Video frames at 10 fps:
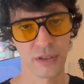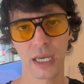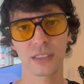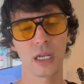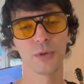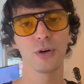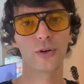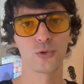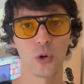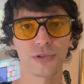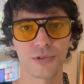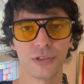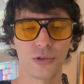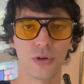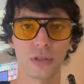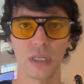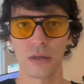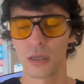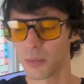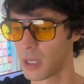The next time you go to grocery stores and
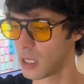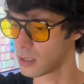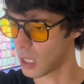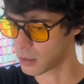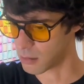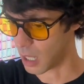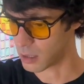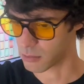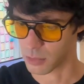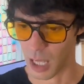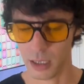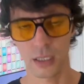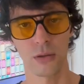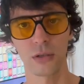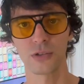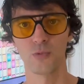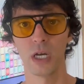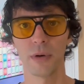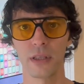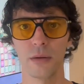you're like, man, that, that, that kid looks way
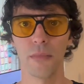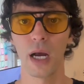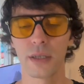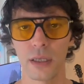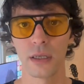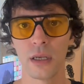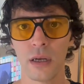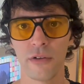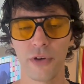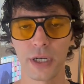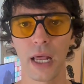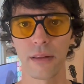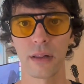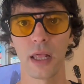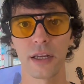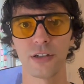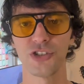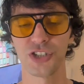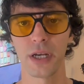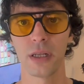better than my kid. Fucking athletic and
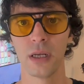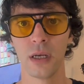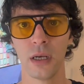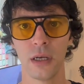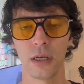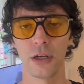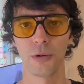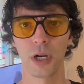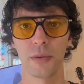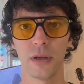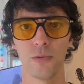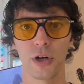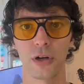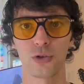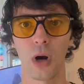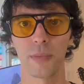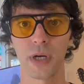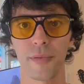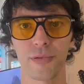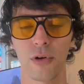shit. You know what I mean? Wearing a crop
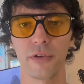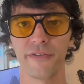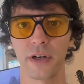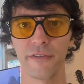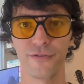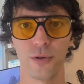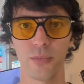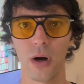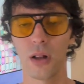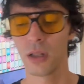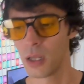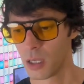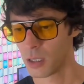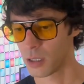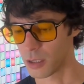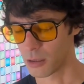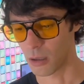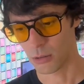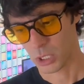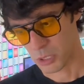top, throwing the fucking football. You
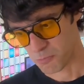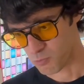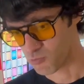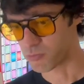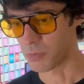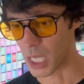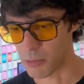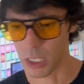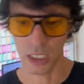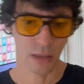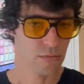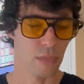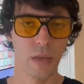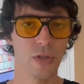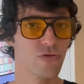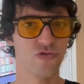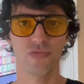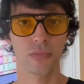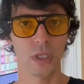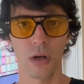know? Maybe, maybe,
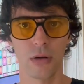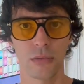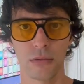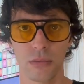you know,